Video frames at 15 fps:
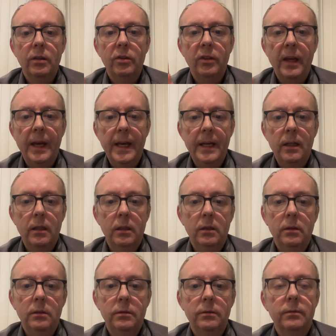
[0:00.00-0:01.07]

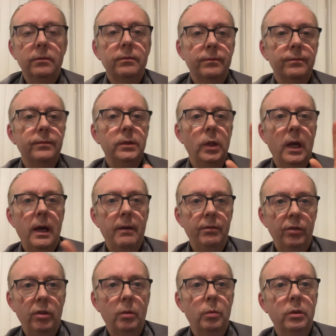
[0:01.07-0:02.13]
Tell you have
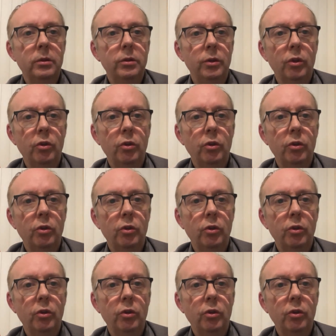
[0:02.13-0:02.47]
someone, you're